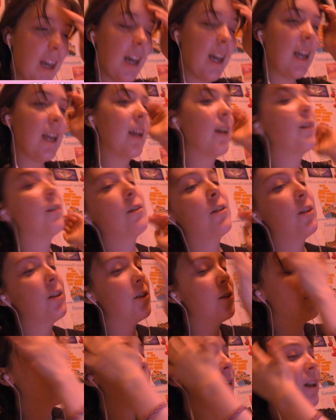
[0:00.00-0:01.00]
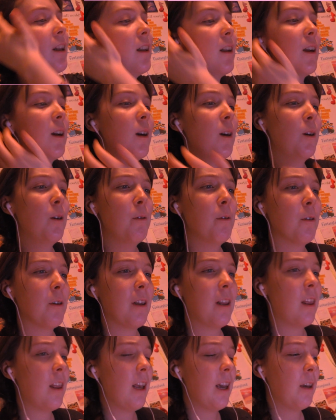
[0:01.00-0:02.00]
I have just written over a
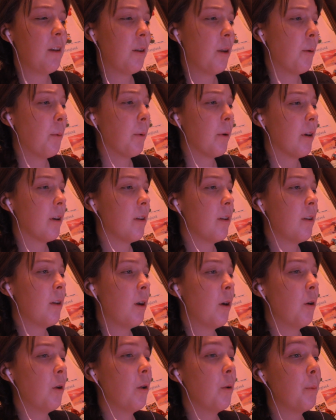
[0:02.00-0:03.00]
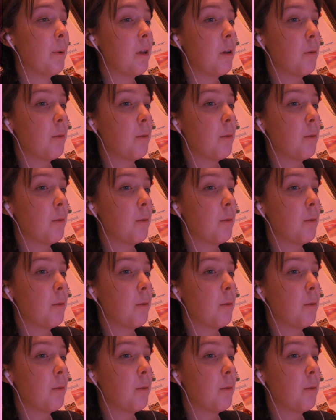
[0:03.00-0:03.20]
thousand words total, but